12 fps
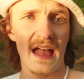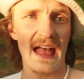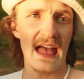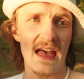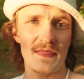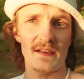
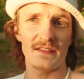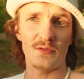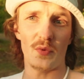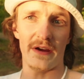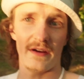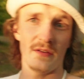And this is
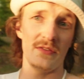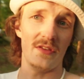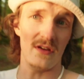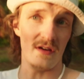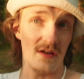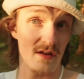where
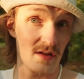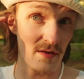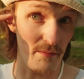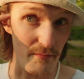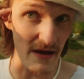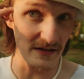the
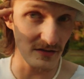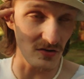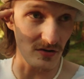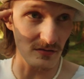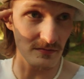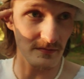mental